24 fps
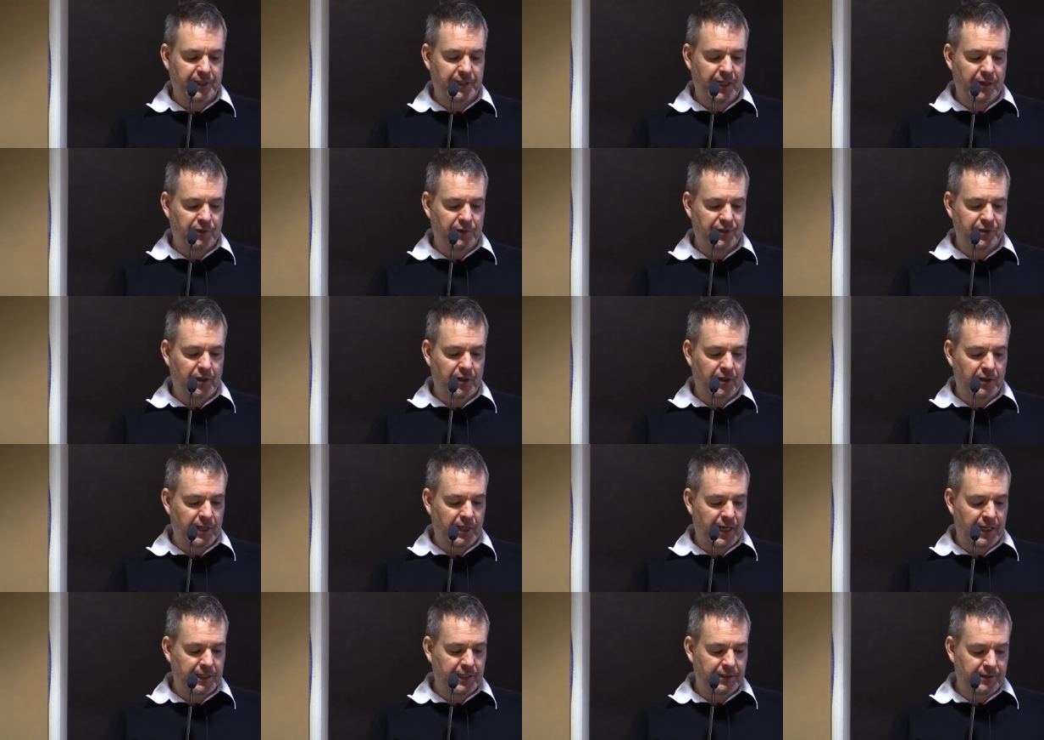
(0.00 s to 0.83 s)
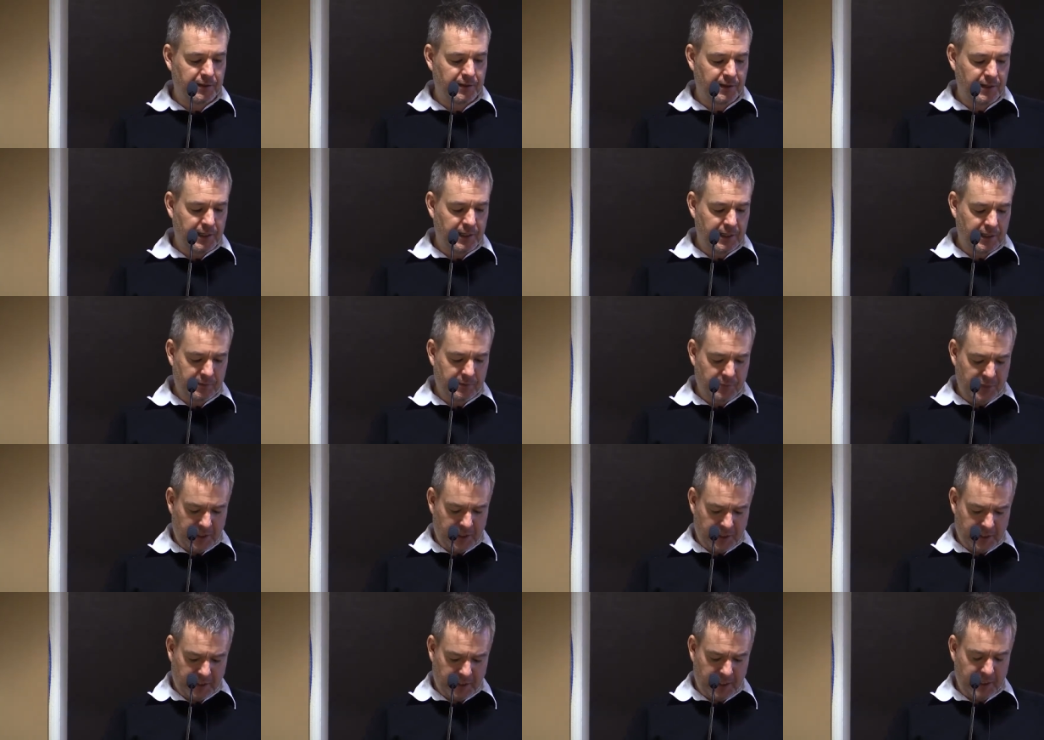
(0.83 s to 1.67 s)
That was all added to the
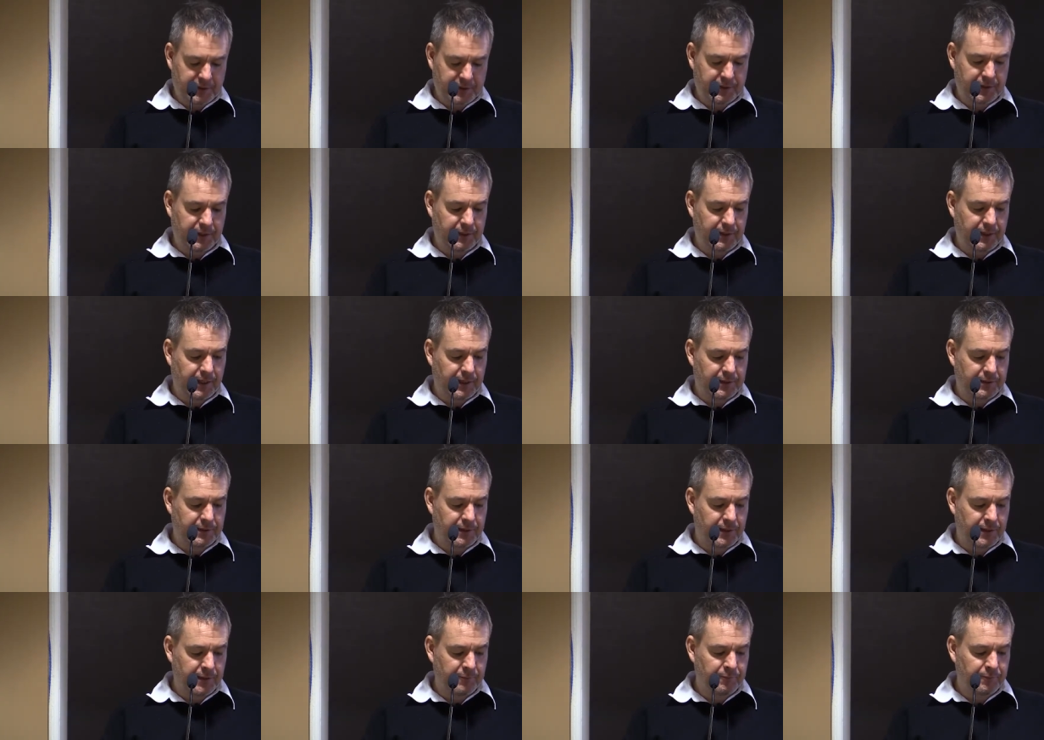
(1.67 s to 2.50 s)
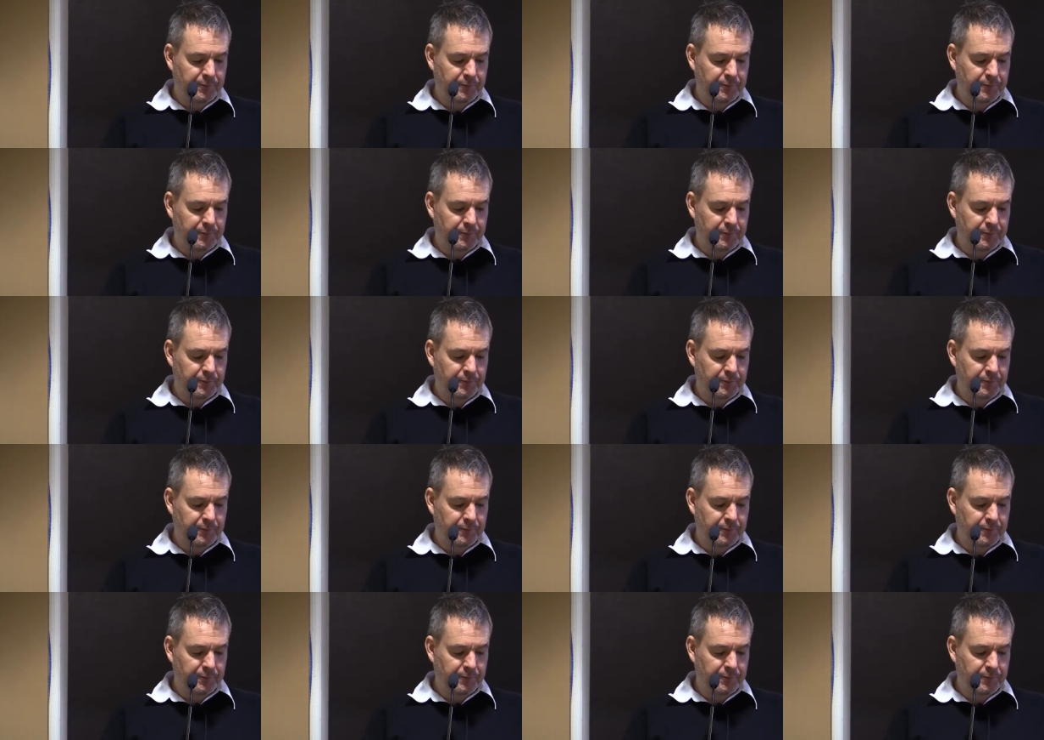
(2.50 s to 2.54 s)
LBIS at that time.